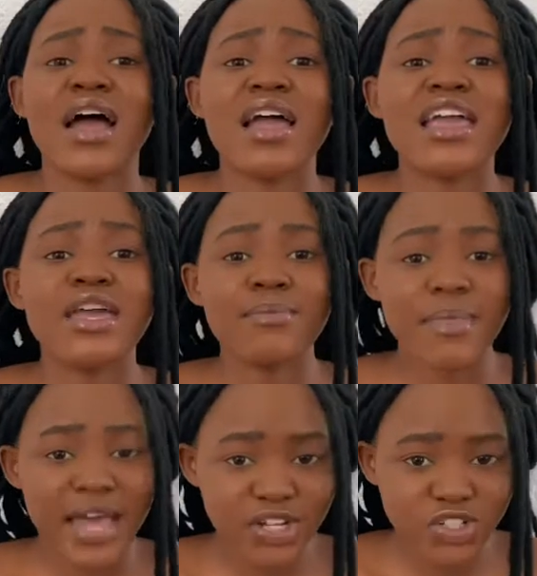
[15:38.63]

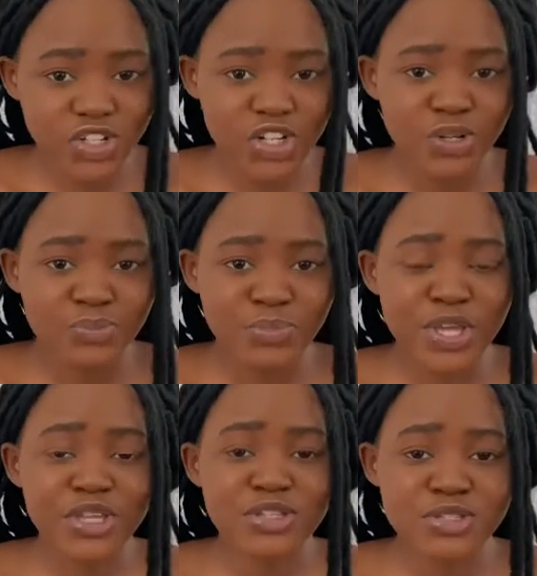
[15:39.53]
Imagine
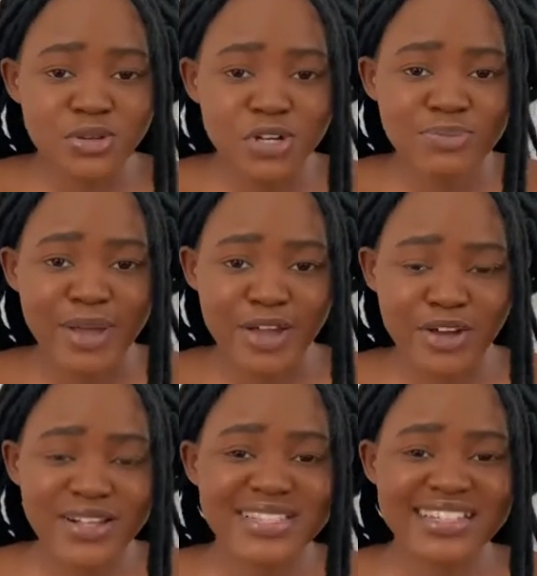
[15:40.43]
being stalked by
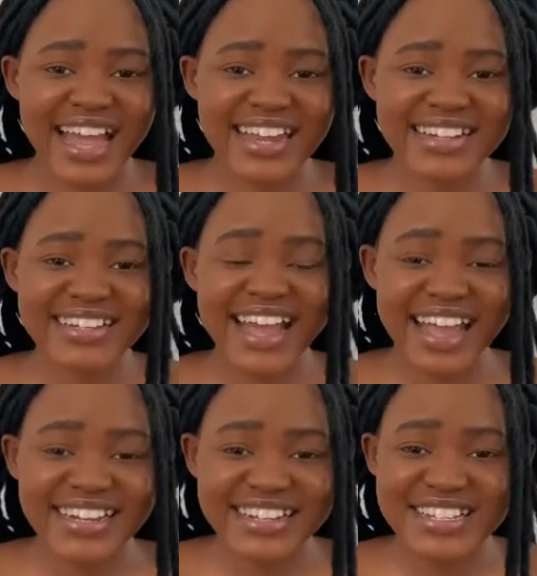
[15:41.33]
God's
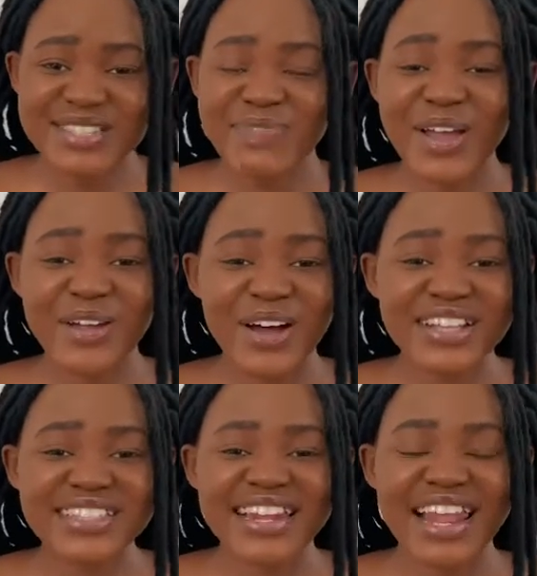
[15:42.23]
kindness, by
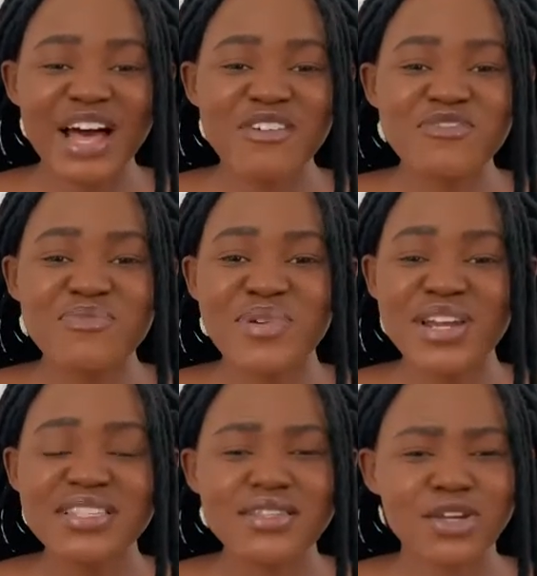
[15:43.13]
God's love,
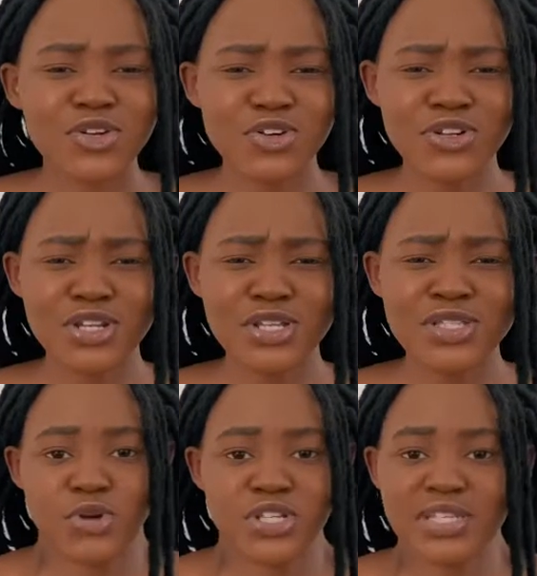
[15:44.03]
mercy, and
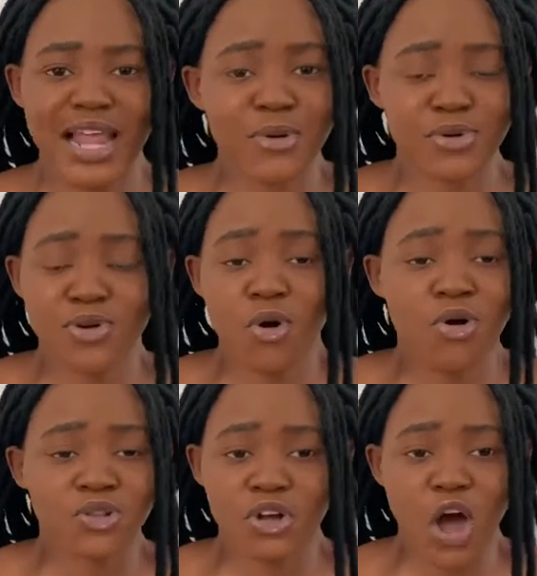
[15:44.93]
goodness. Personally, I wouldn't
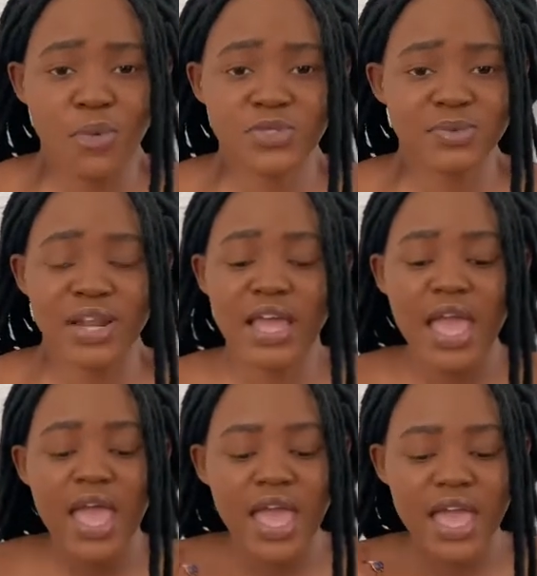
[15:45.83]
call the cops to be like,
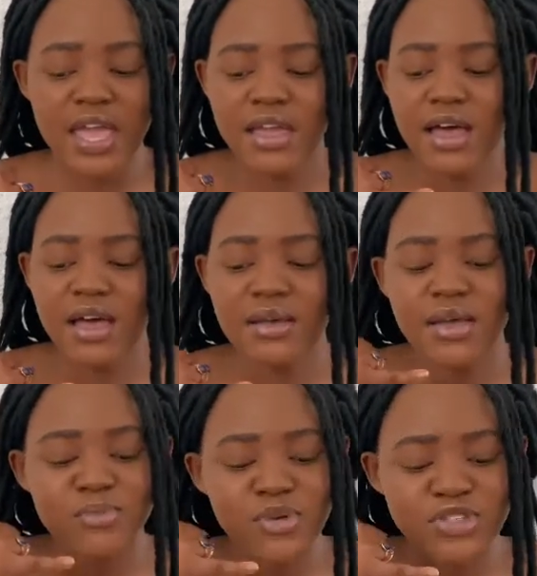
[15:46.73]
hey, uh,
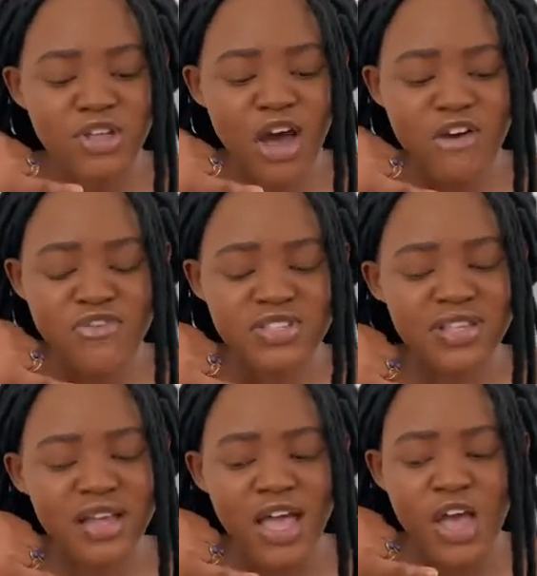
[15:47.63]
Mr.
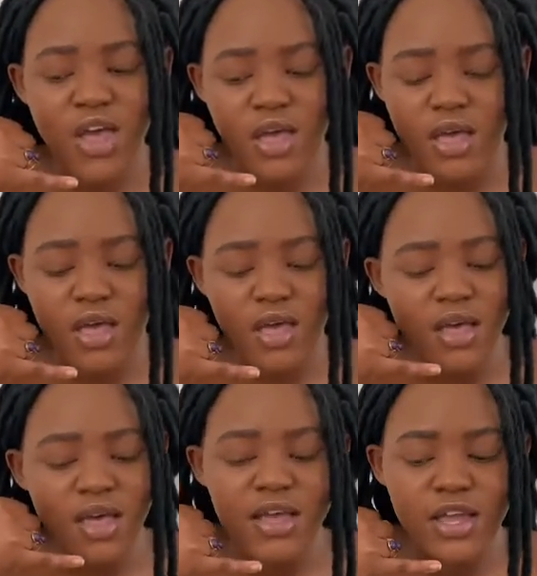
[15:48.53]
Officer, uh,
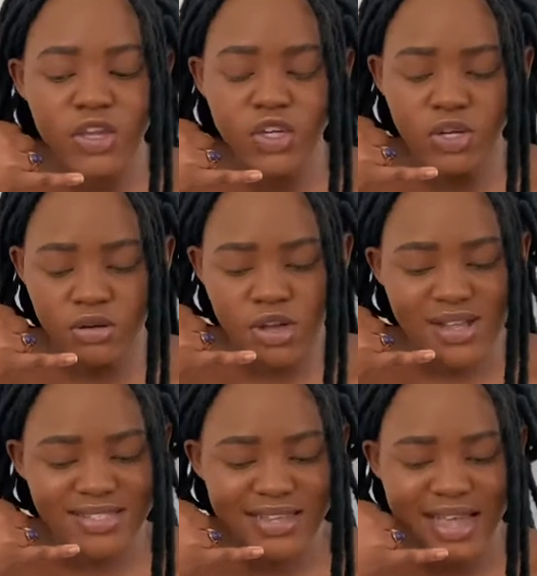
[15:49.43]
you know,
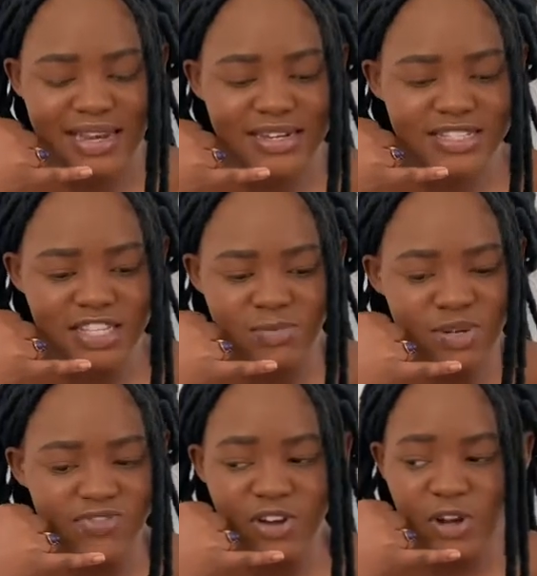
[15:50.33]
God's kindness has
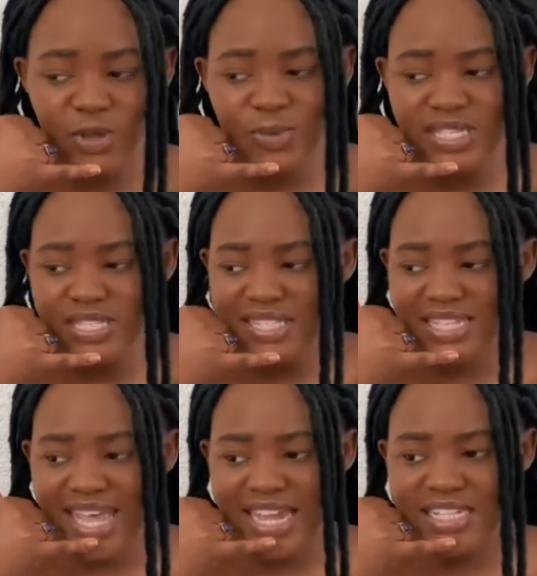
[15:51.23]
been following me since
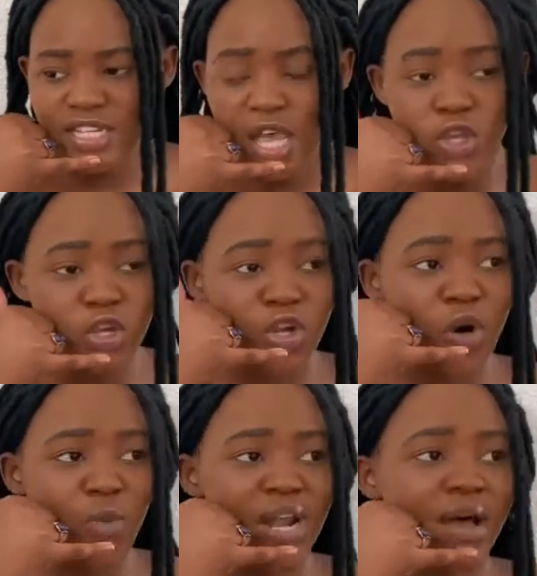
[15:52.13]
8. You
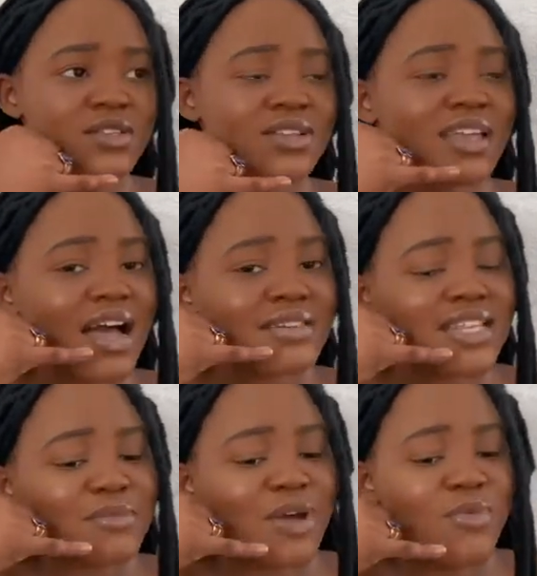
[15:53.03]
know, when I was looking
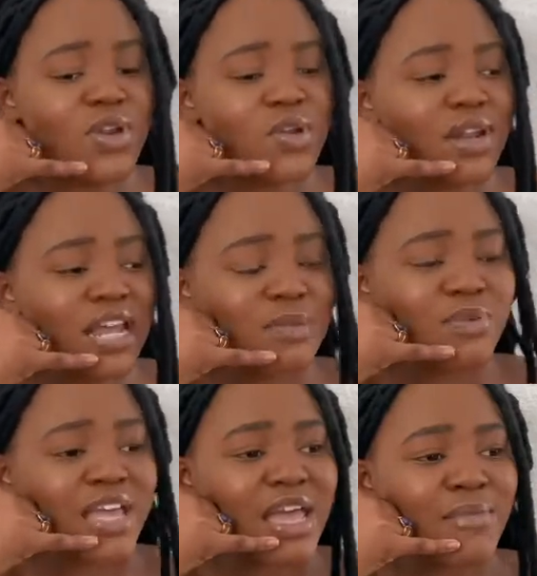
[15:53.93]
outside my window at 9
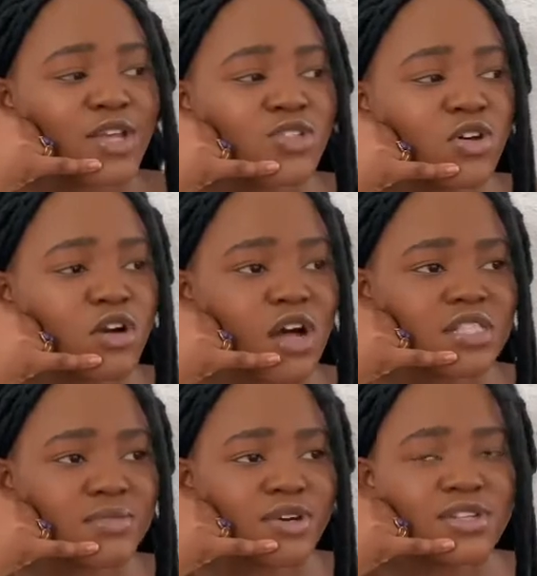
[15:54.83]
p.m., I saw
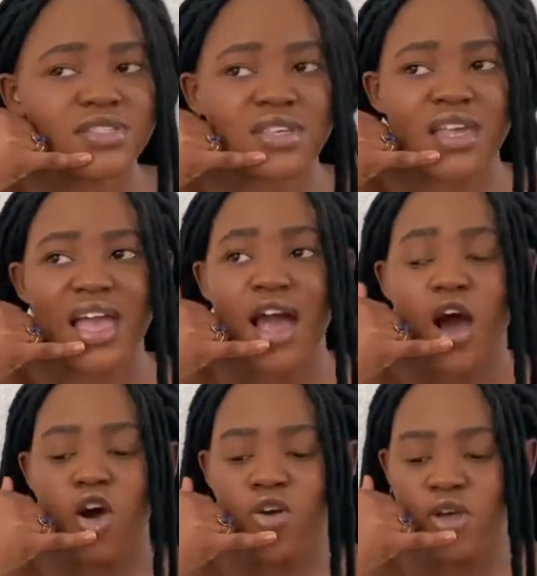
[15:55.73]
God's mercy.
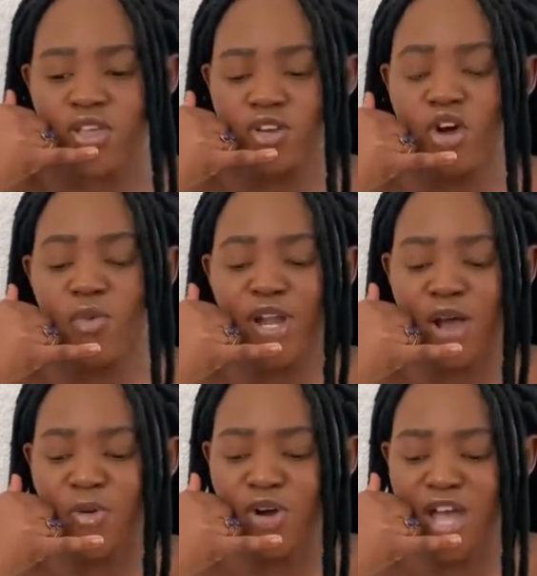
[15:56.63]
Oh, you know, when
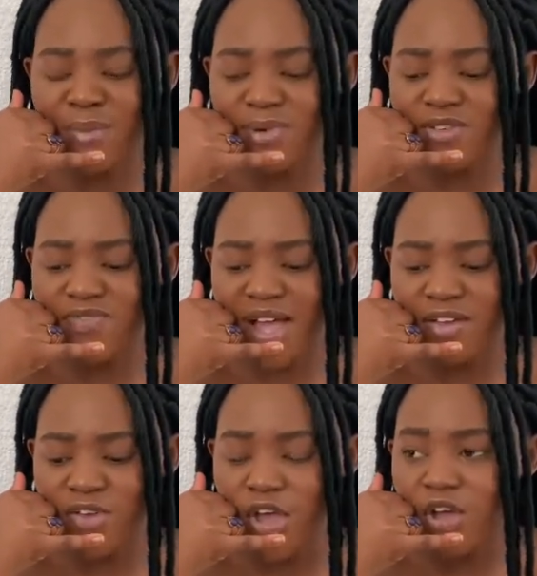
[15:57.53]
I woke up at
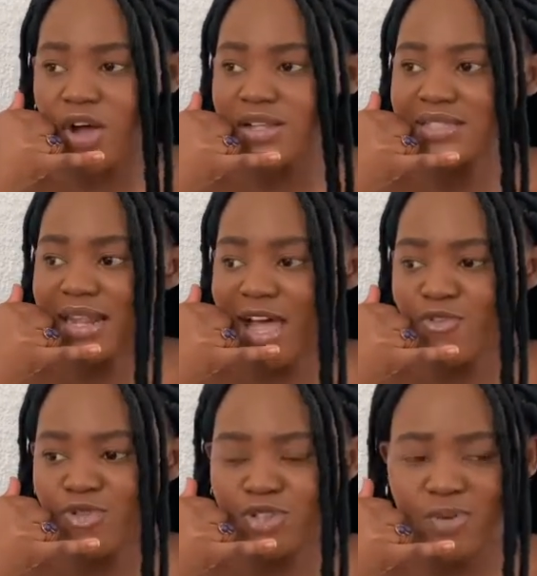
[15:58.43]
5, God's
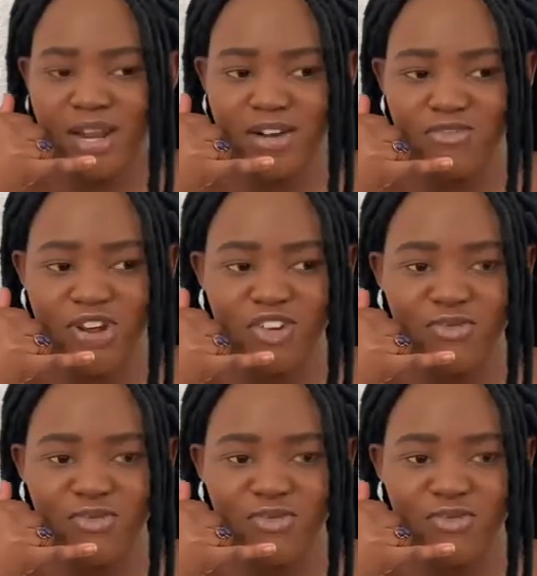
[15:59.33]
love was right in front of me.